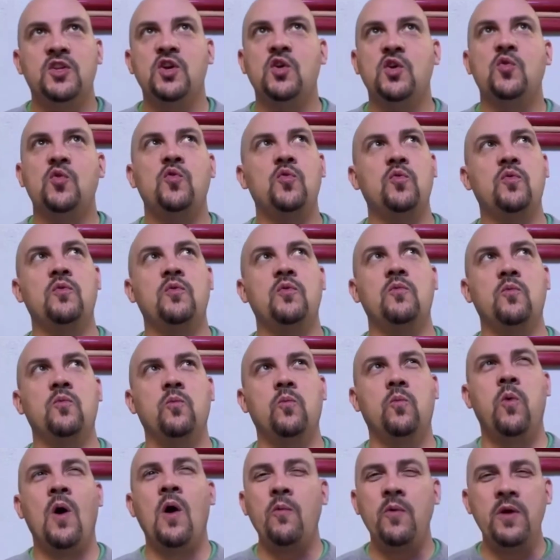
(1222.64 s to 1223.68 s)
do
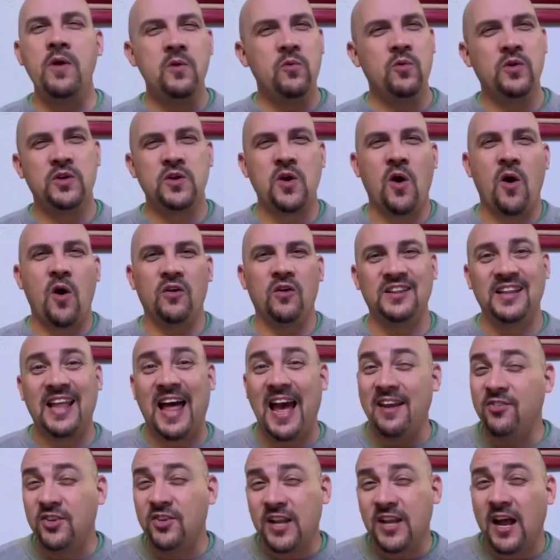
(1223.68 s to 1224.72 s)
what we would call
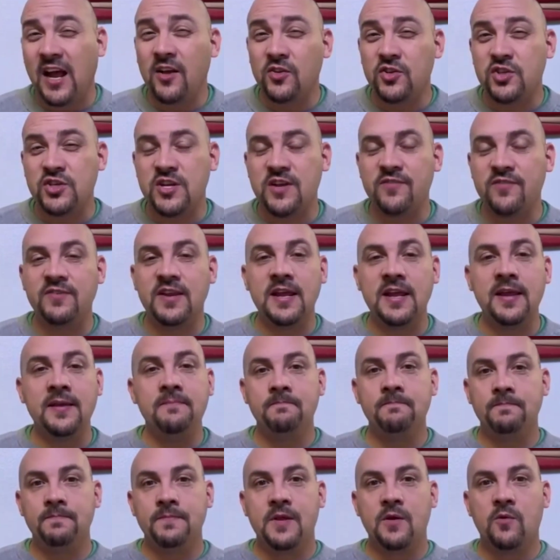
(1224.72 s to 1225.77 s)
lifestyle
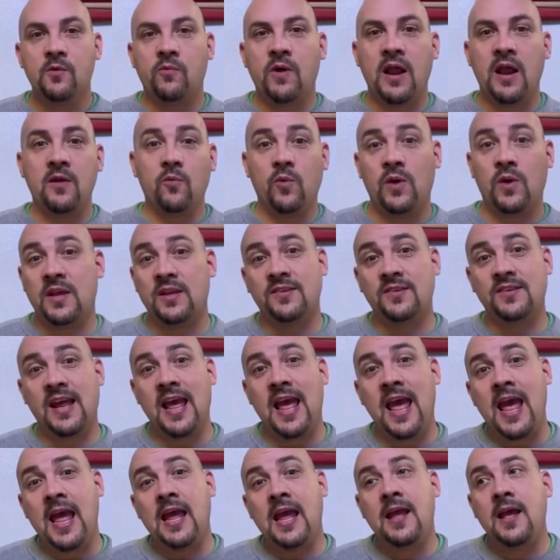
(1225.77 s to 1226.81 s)
shifting, right? We could
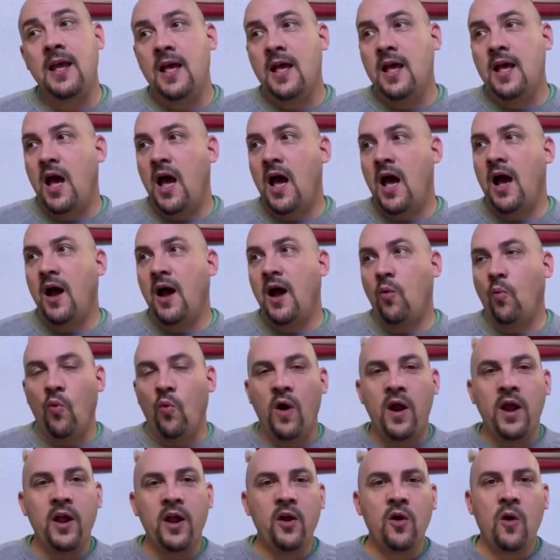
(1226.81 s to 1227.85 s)
say, hey,
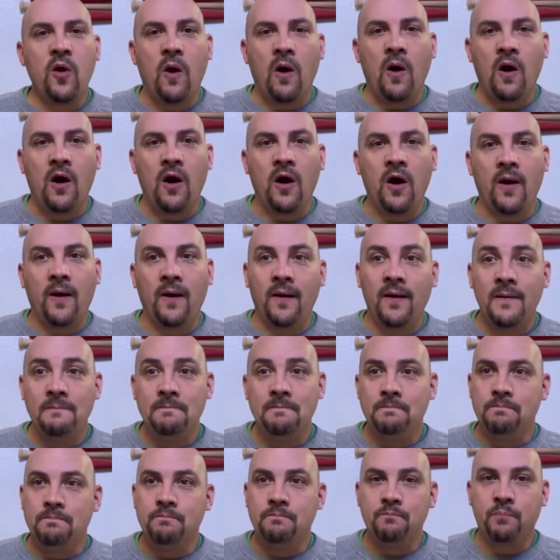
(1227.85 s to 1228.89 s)
where are
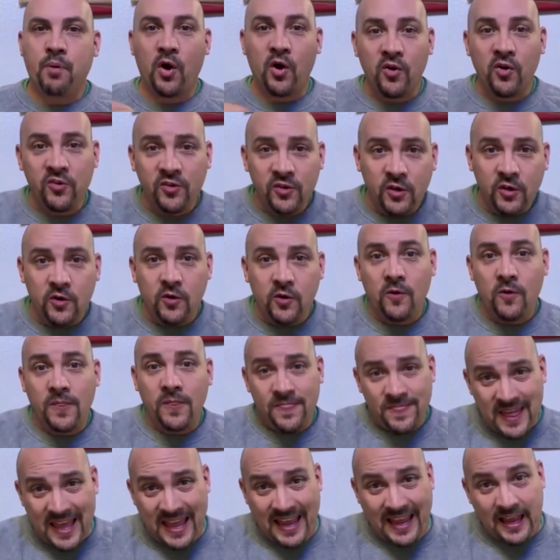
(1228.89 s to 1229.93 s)

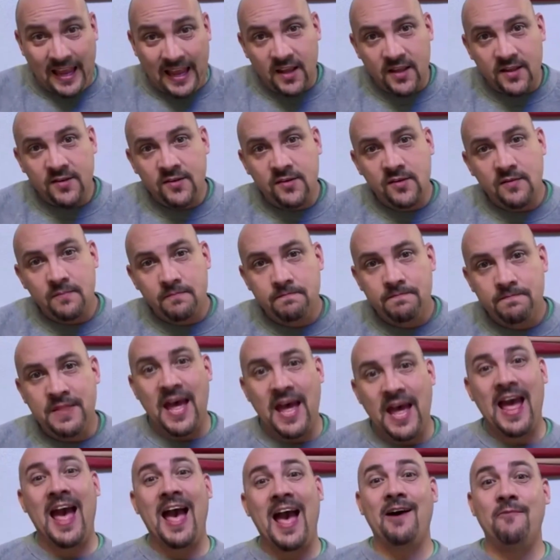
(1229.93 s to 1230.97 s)
personal things
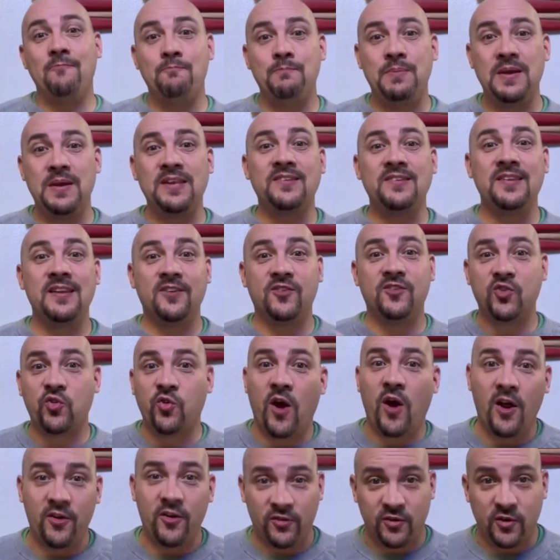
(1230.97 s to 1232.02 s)
that have business
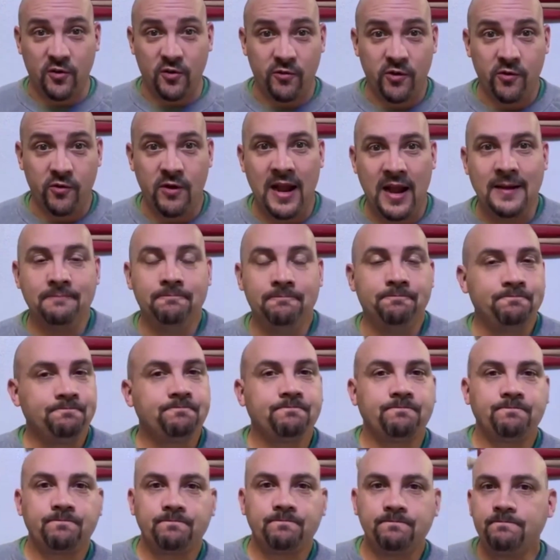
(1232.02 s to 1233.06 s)
crossover, right?
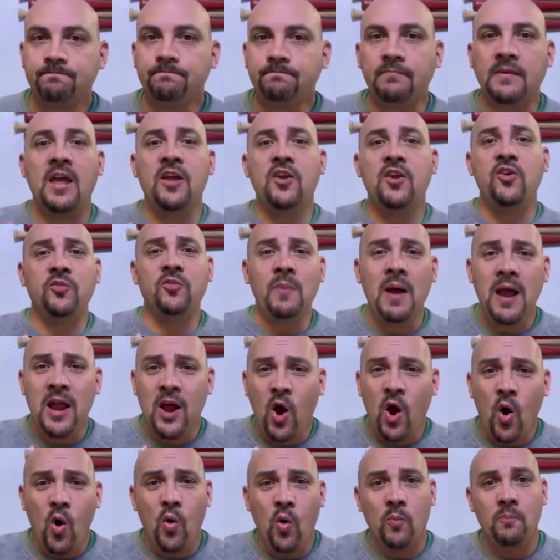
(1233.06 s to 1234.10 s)
I use
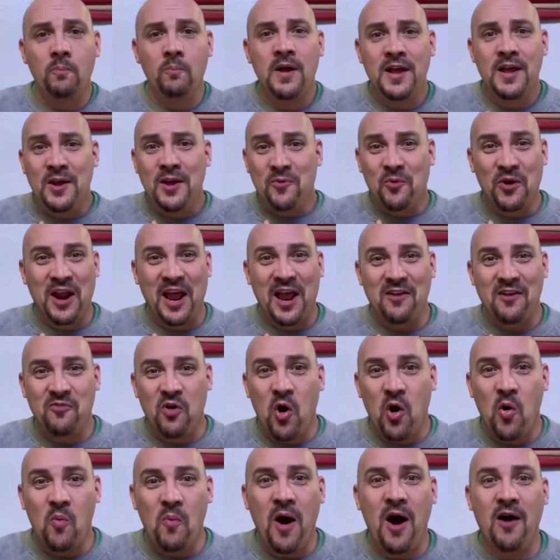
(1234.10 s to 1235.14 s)
my home, work out
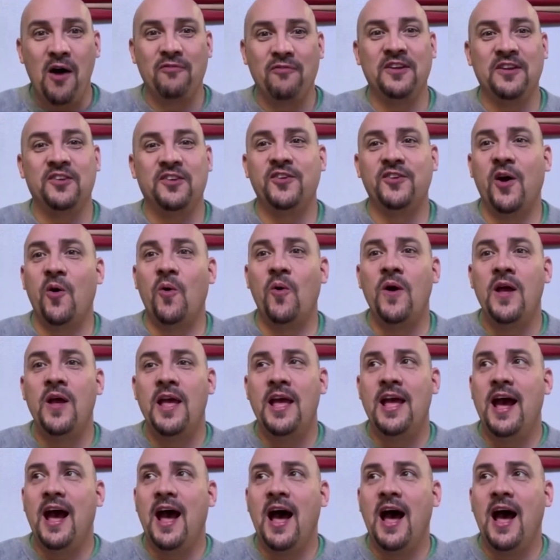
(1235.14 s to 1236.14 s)
of a home office. So